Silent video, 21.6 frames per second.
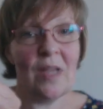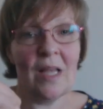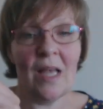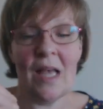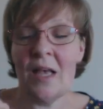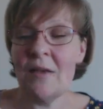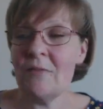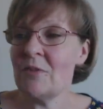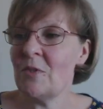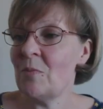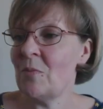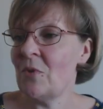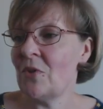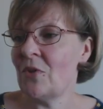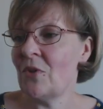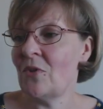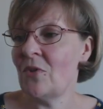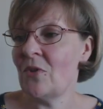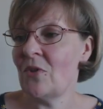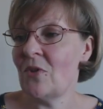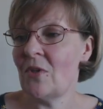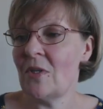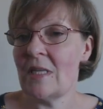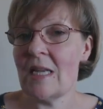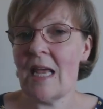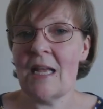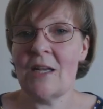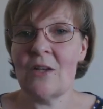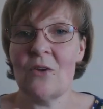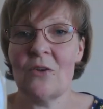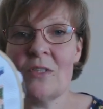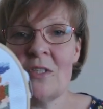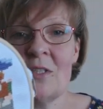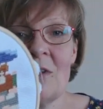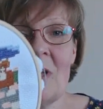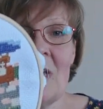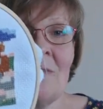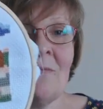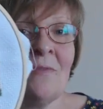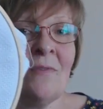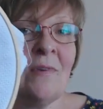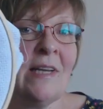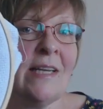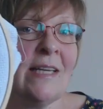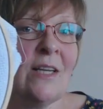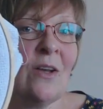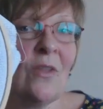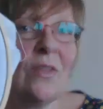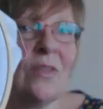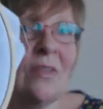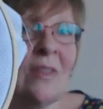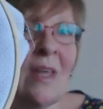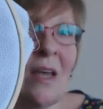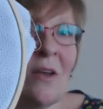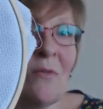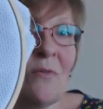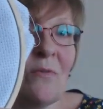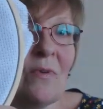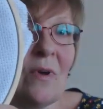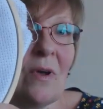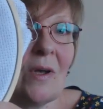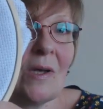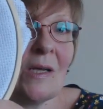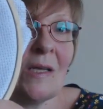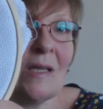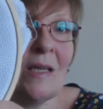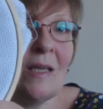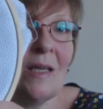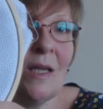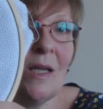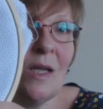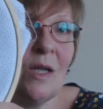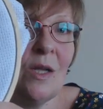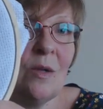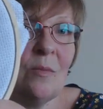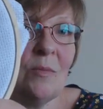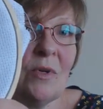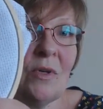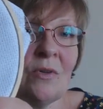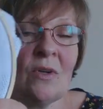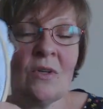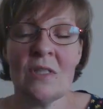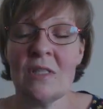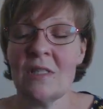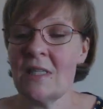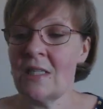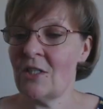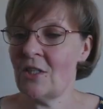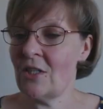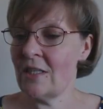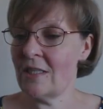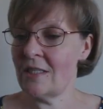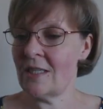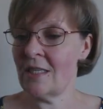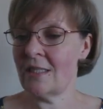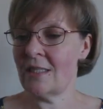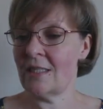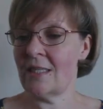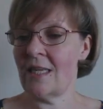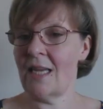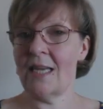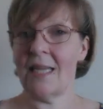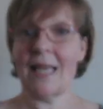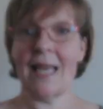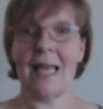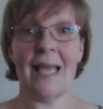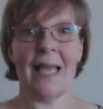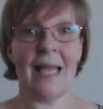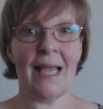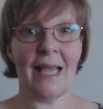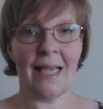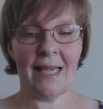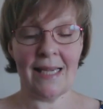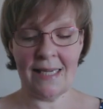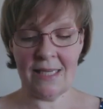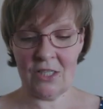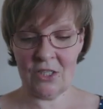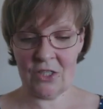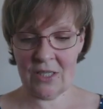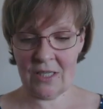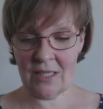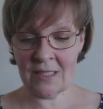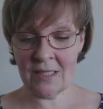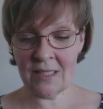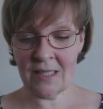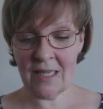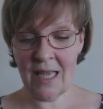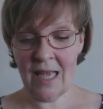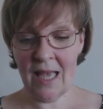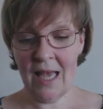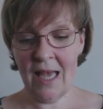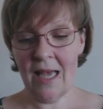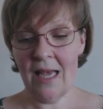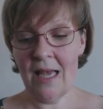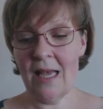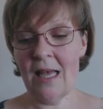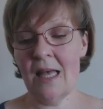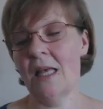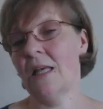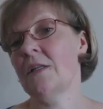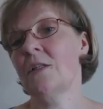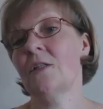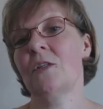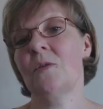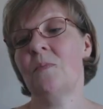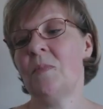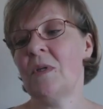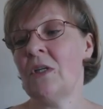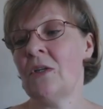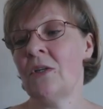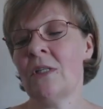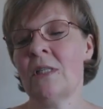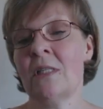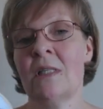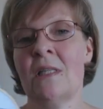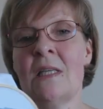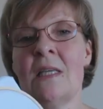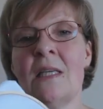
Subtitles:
but I have to put the third nag on, so I haven't really got that far. But cross stitching does take ages, and because